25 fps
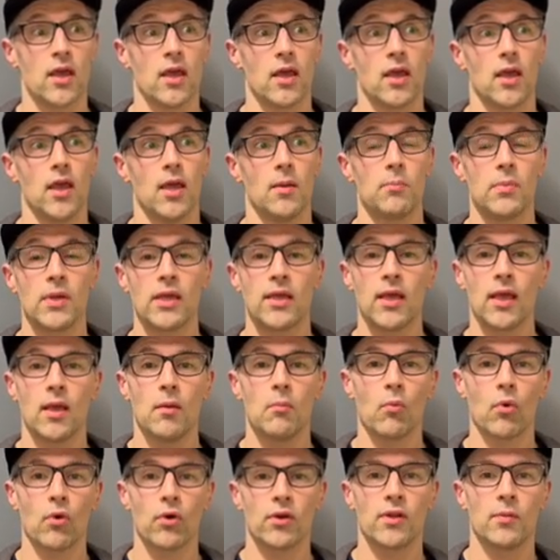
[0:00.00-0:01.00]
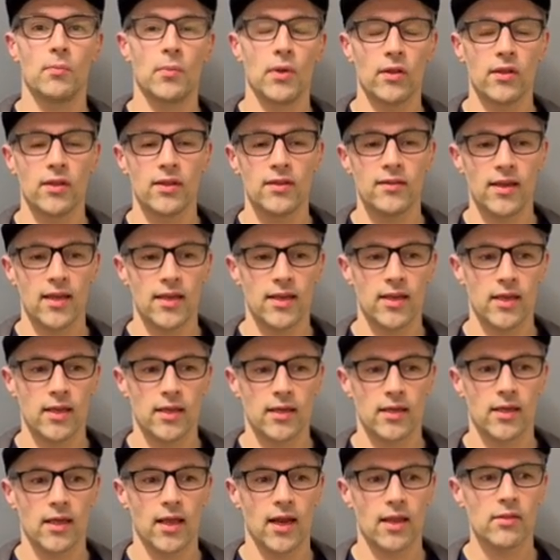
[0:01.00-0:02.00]
it became more
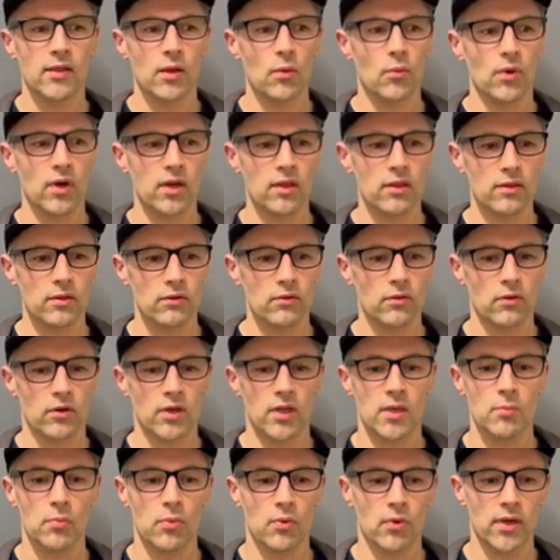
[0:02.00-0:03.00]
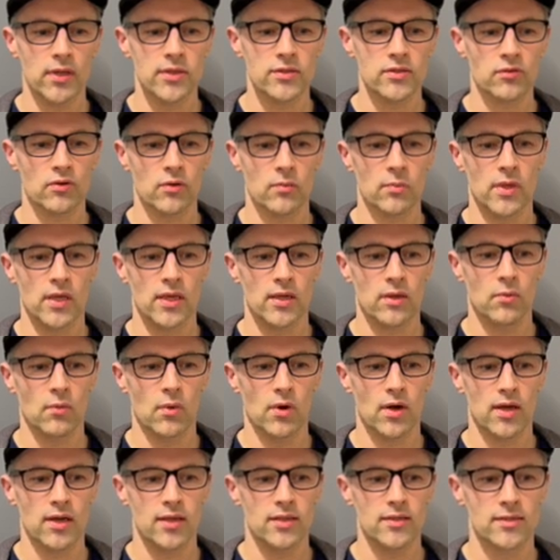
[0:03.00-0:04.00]
debilitating, and I think one of the turning points for me
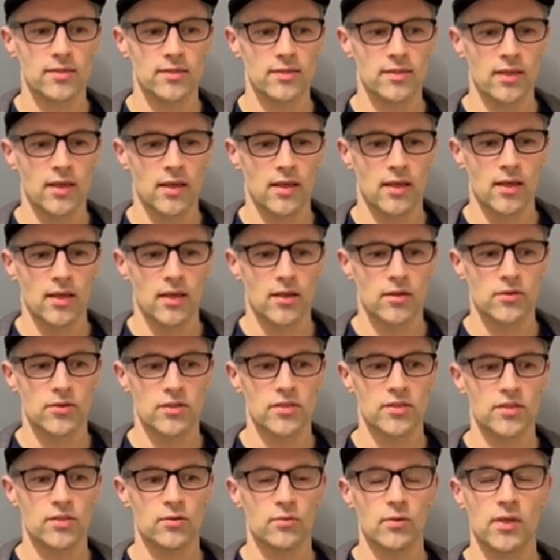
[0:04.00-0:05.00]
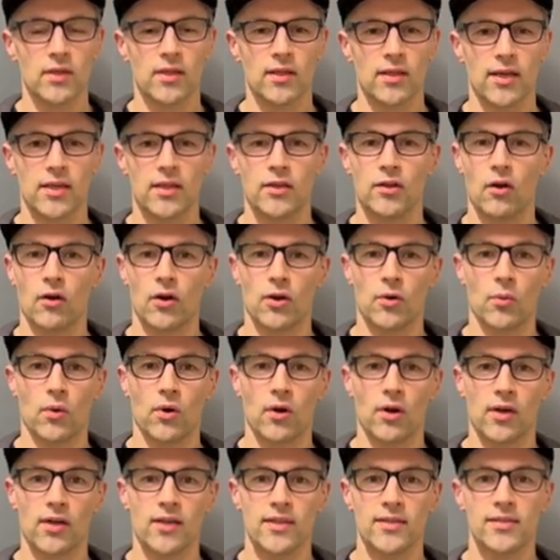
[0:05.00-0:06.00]
was just doing like yard
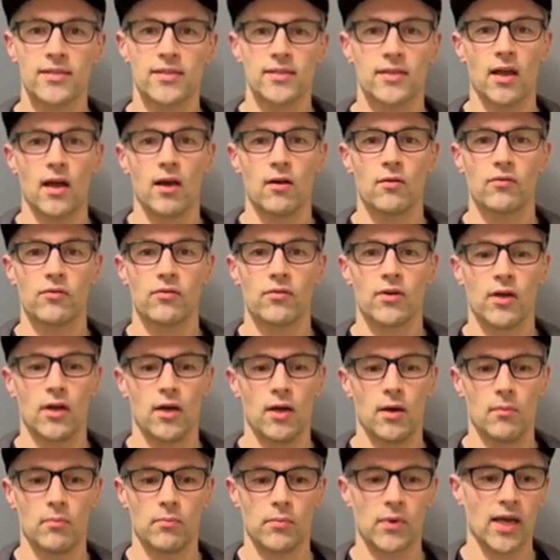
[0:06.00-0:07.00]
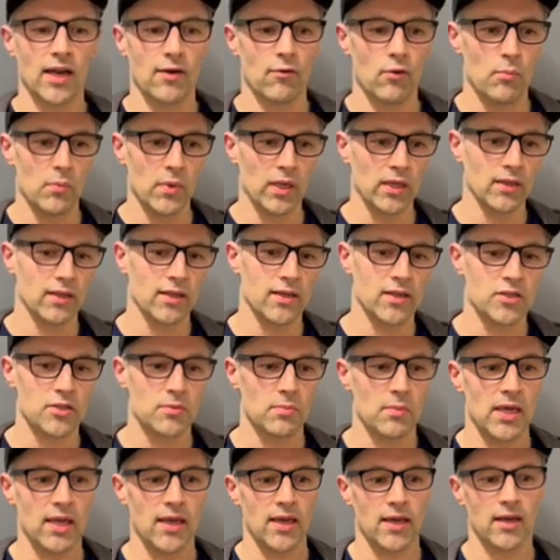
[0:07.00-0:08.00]
work and stuff. Kind of a middle-aged
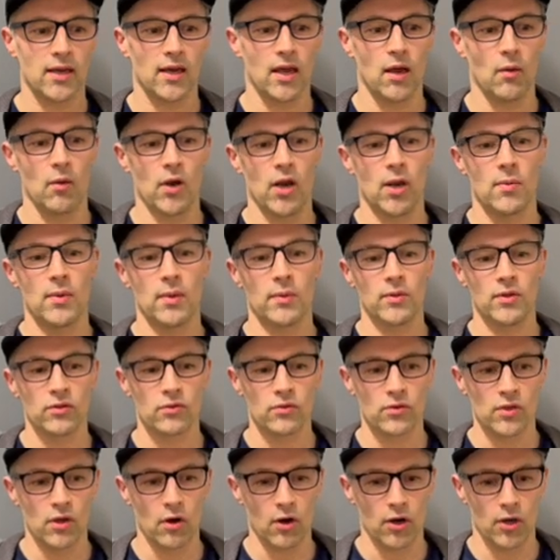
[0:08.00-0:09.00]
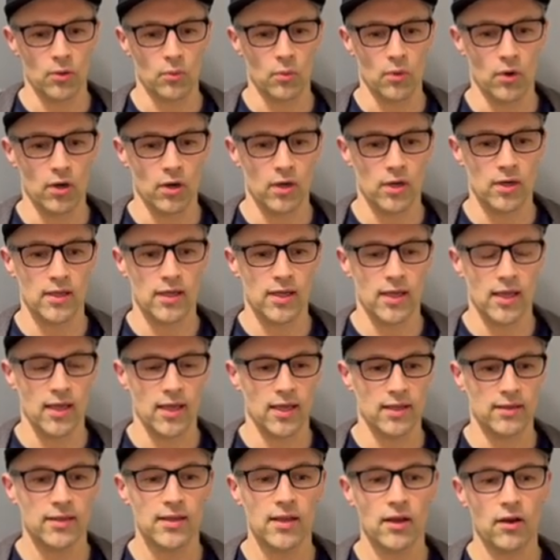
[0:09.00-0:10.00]
man, I want to be able to do yard work,
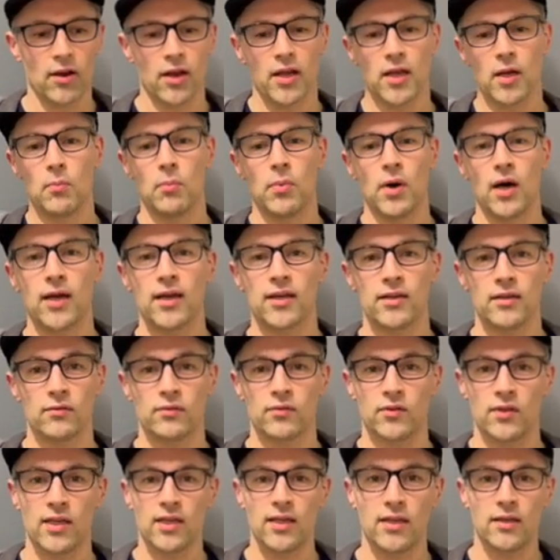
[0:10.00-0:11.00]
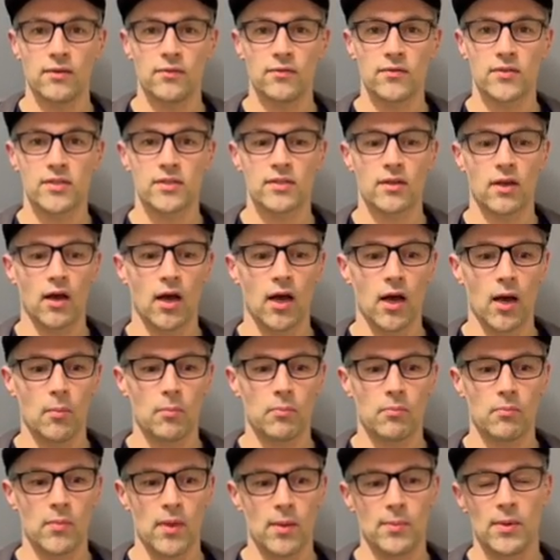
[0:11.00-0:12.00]
and carrying a bucket of leaves
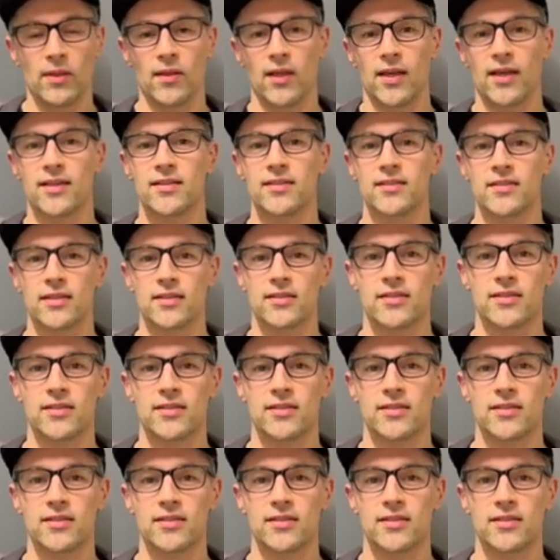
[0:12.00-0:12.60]
up maybe like 6